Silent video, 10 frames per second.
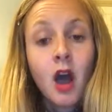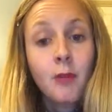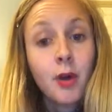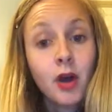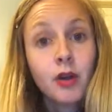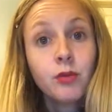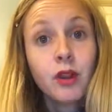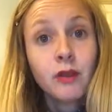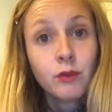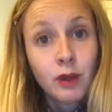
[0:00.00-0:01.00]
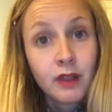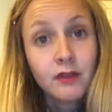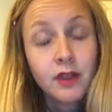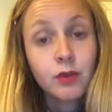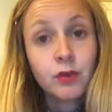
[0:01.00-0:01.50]
Upon a
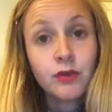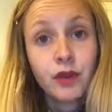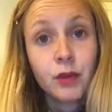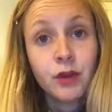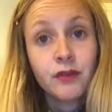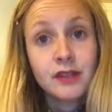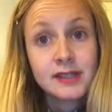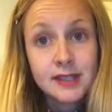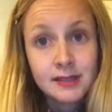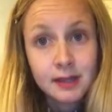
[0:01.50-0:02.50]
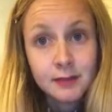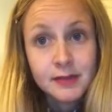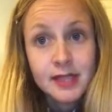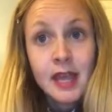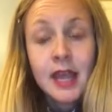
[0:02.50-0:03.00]
relevant review of the
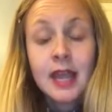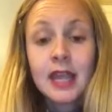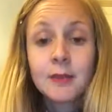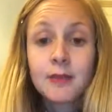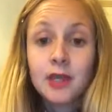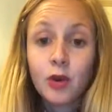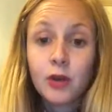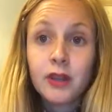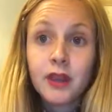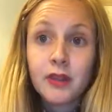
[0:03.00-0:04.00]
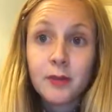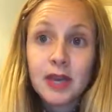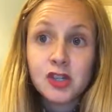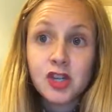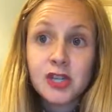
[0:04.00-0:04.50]
systems, it can be noted that the
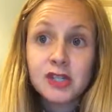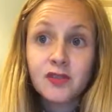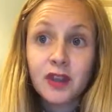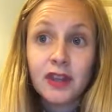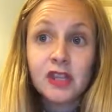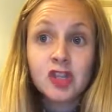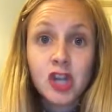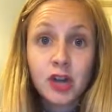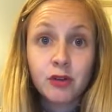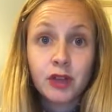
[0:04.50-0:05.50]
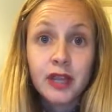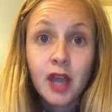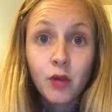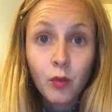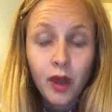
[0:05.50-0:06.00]
patient is feeling generally
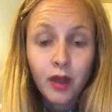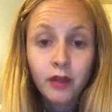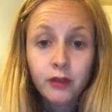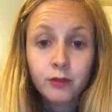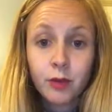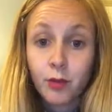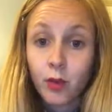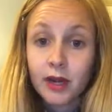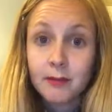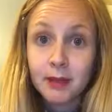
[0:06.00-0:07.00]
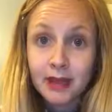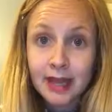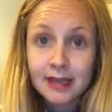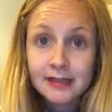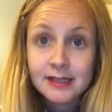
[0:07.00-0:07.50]
unwell, reporting
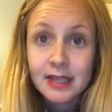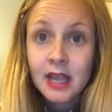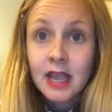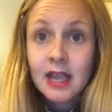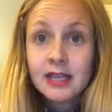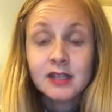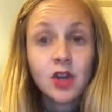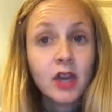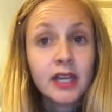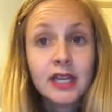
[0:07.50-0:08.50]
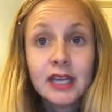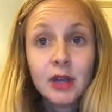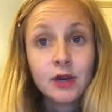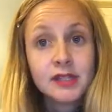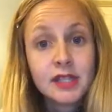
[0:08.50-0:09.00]
malaise, is not
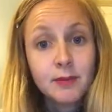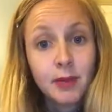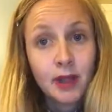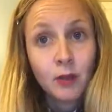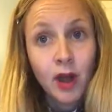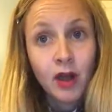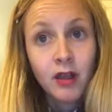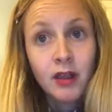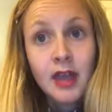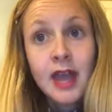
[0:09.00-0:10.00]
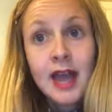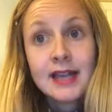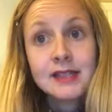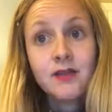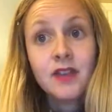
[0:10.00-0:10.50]
eating or sleeping well,
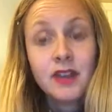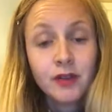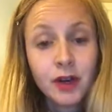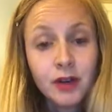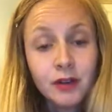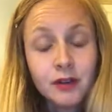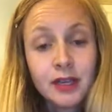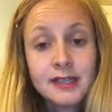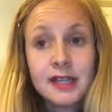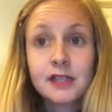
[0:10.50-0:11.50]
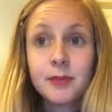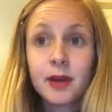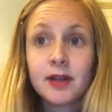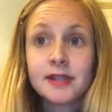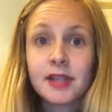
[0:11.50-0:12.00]
has a fever, is
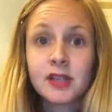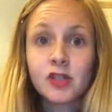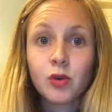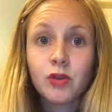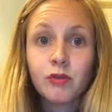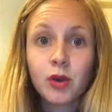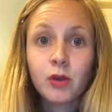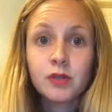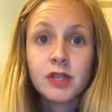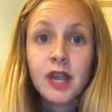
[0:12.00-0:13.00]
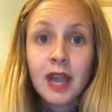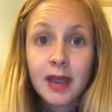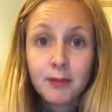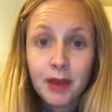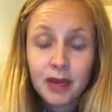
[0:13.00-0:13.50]
experiencing a sore throat,
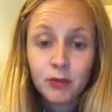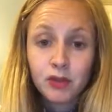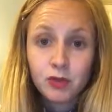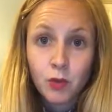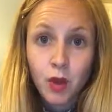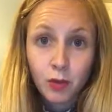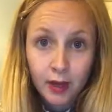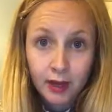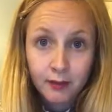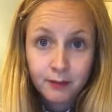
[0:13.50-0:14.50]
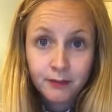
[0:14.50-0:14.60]
and pain with swallowing.